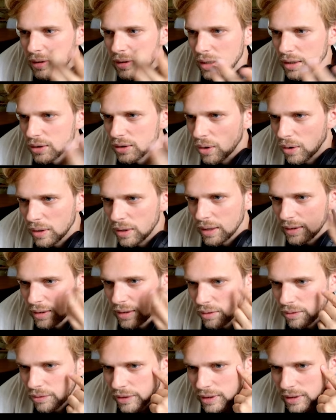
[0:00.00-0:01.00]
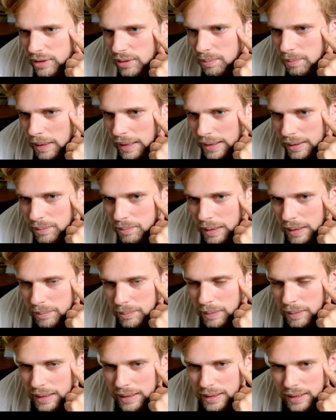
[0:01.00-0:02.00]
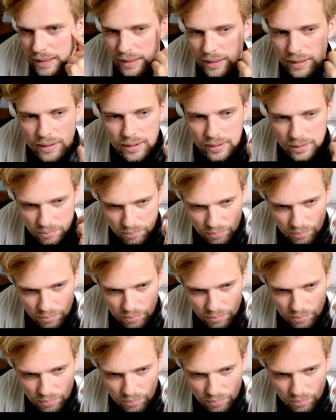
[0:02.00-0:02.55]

as long as it fits my needs,